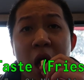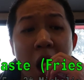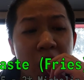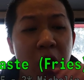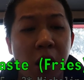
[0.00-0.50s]
I
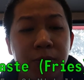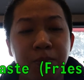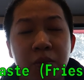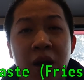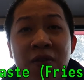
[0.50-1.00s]

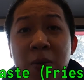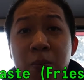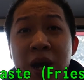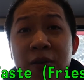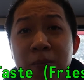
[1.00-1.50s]
had
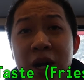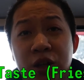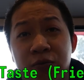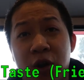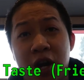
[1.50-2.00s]
better
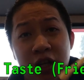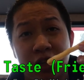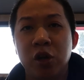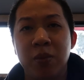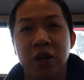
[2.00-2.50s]
Macca's fries.
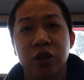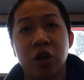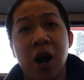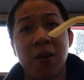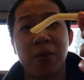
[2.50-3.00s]
Could be a
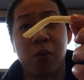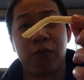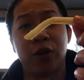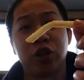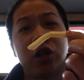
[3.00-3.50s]
tiny bit more
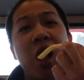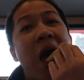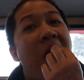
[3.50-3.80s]
fresher.